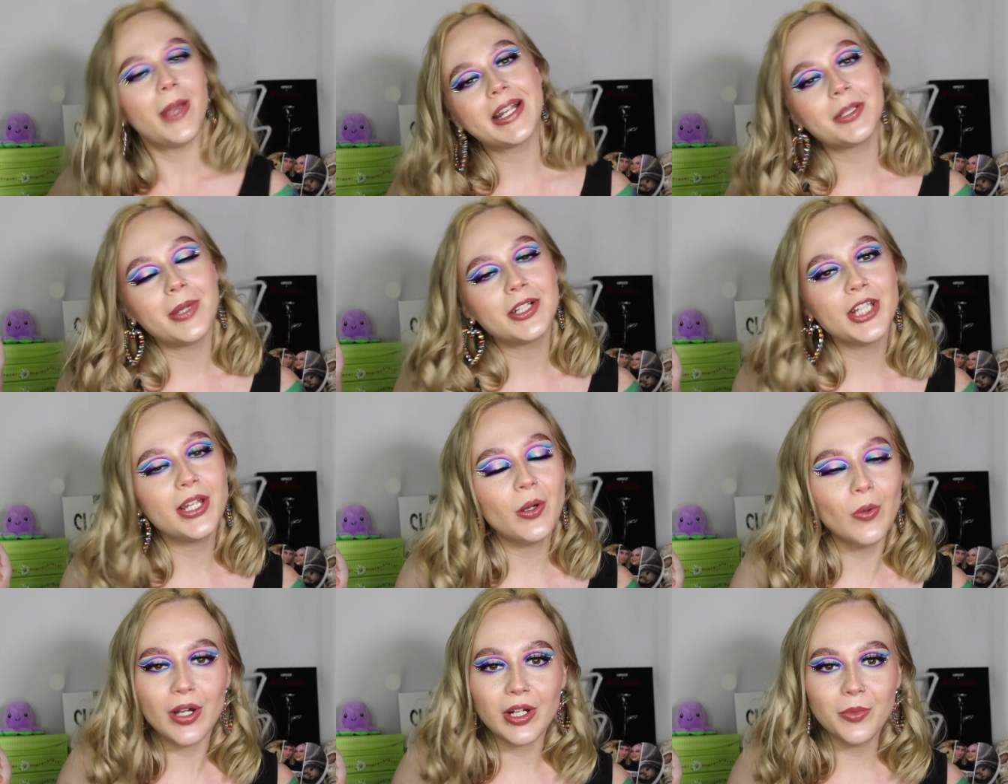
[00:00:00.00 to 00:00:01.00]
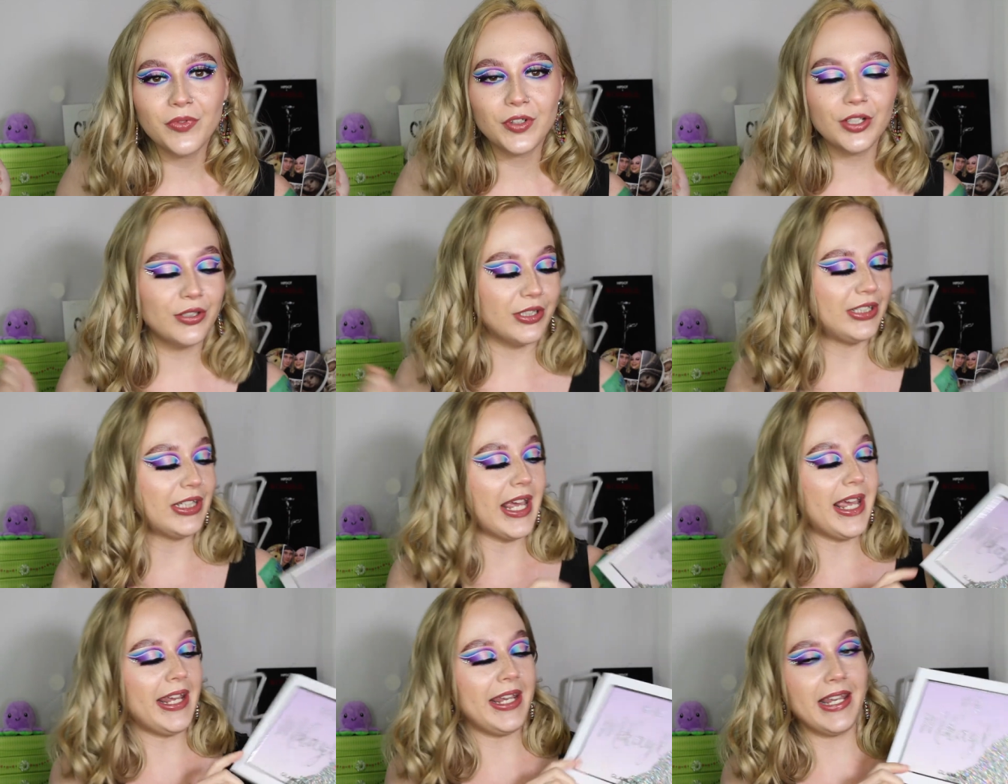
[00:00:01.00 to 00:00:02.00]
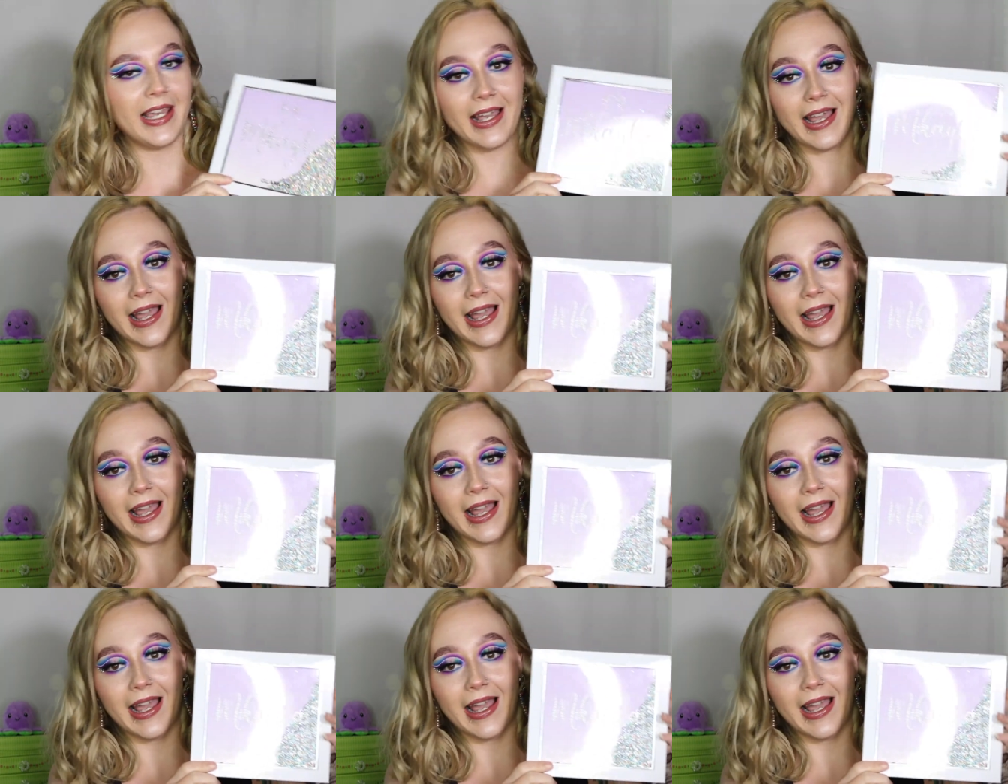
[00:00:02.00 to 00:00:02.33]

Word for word: back to my channel. Welcome if you're new today.